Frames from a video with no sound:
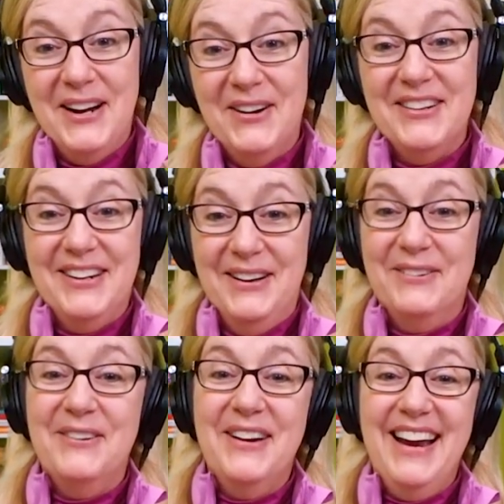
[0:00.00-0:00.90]
hard
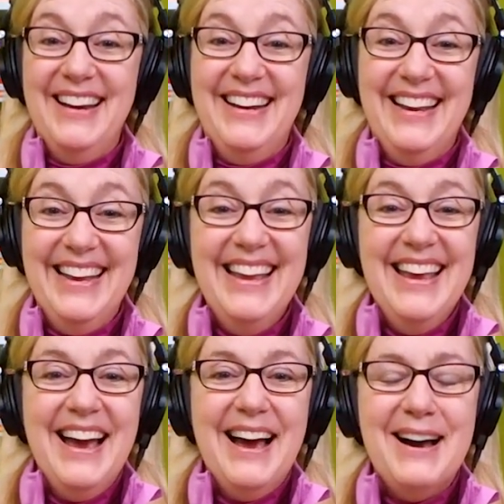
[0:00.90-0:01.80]
enough, right?
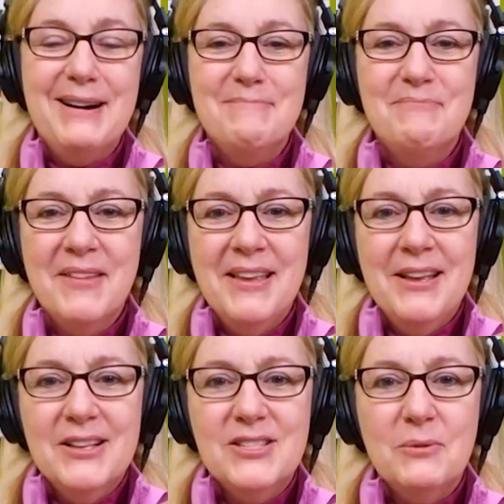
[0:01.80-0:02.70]

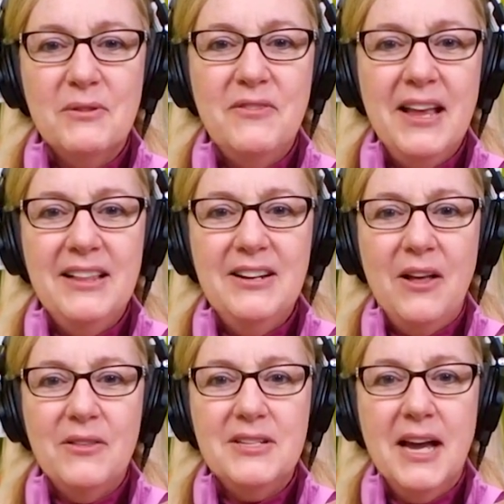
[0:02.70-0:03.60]
So we're failing
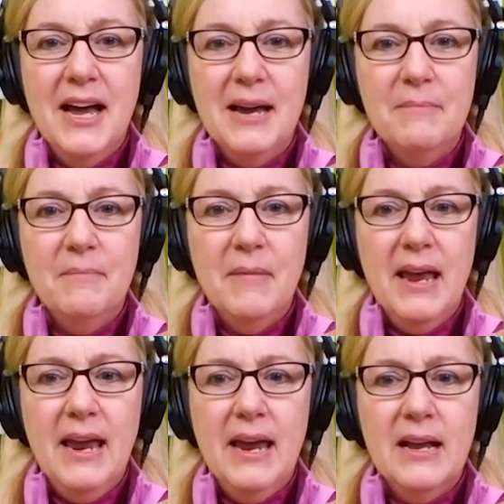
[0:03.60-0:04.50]
all the time,
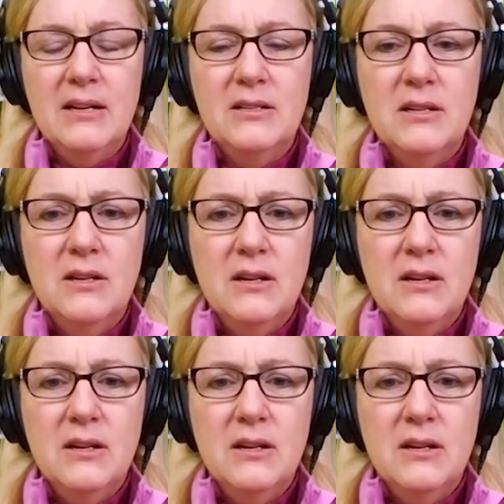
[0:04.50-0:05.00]
and